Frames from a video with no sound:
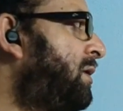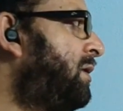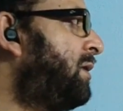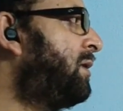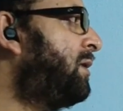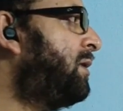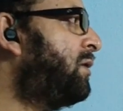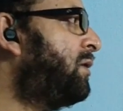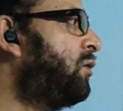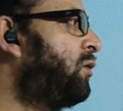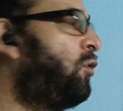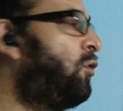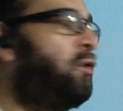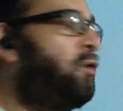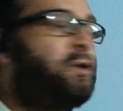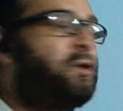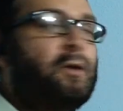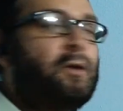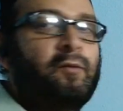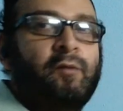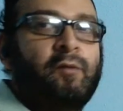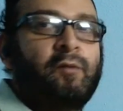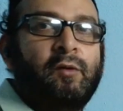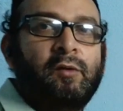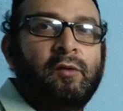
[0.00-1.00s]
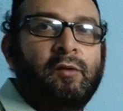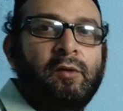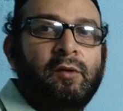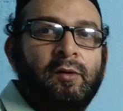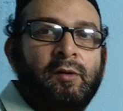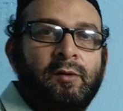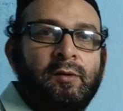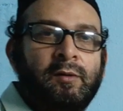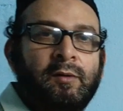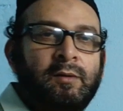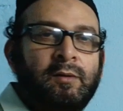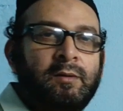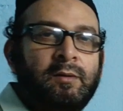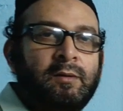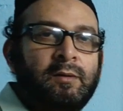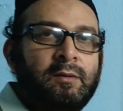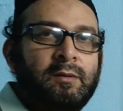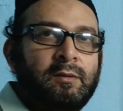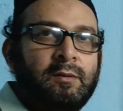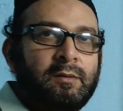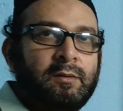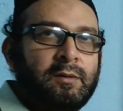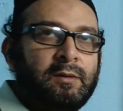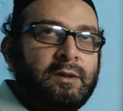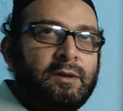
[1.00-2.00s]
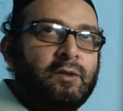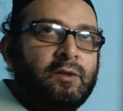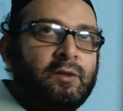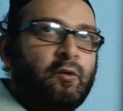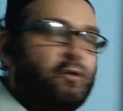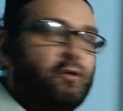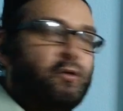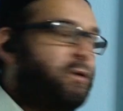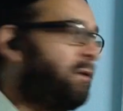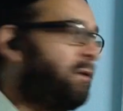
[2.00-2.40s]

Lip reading: this is the solution for this